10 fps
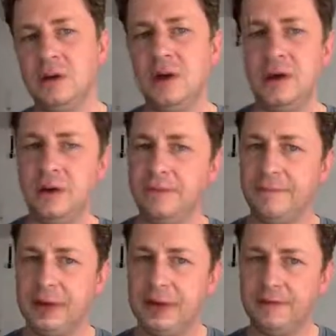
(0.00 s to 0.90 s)
Um,
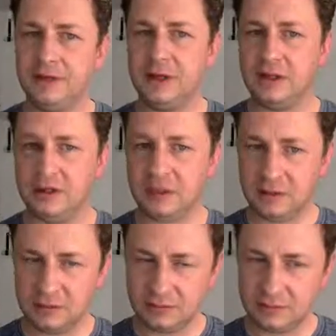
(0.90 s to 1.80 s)
and
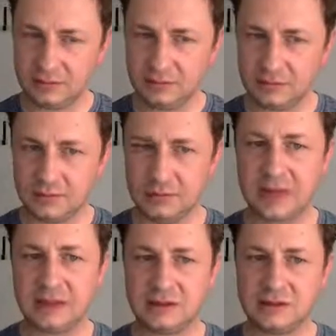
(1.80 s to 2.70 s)
evidently
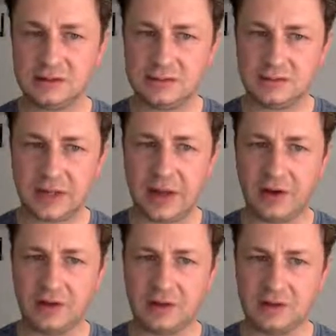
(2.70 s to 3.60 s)
that's how
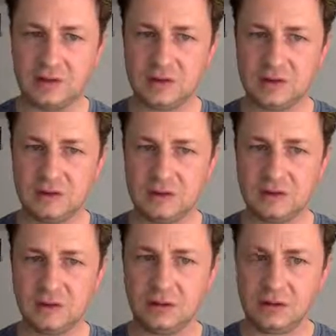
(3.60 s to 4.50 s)
this
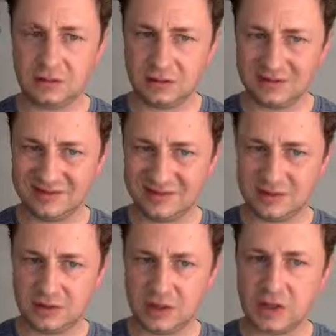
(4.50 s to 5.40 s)
uh,
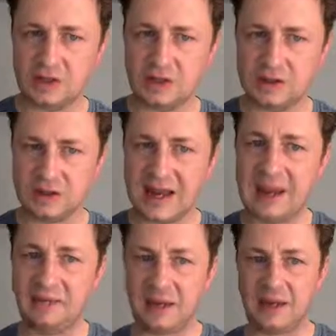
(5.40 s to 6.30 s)
does its
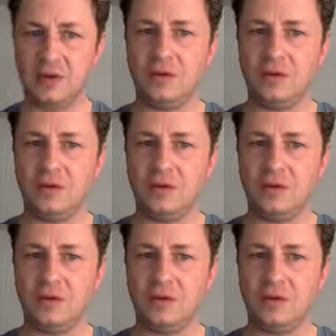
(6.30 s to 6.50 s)
naming.